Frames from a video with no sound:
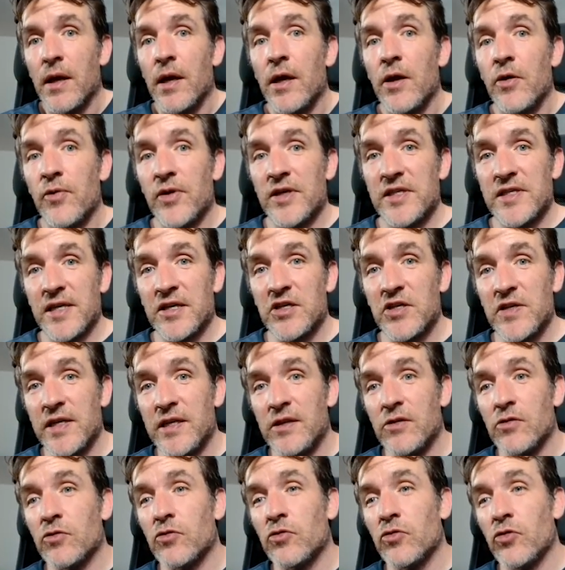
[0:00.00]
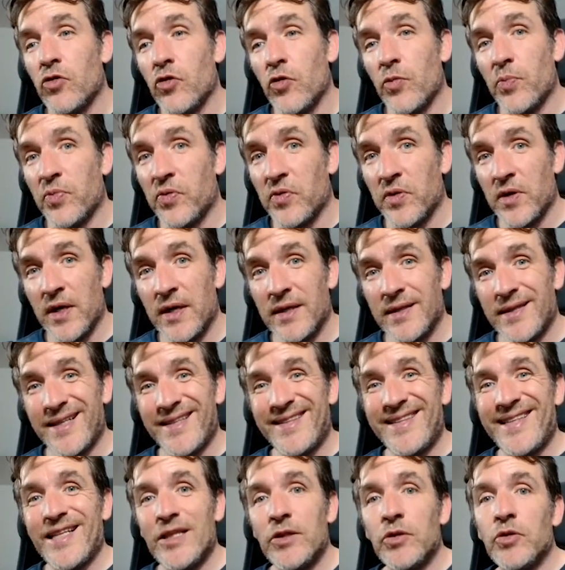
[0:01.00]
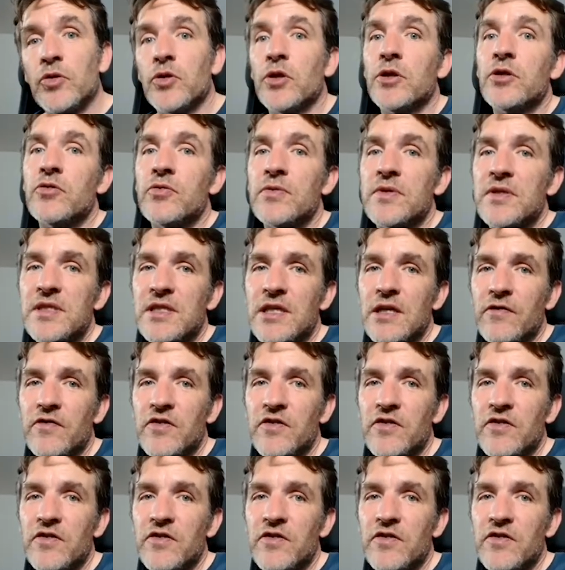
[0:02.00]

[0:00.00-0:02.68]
Whereas actually in the group that did not receive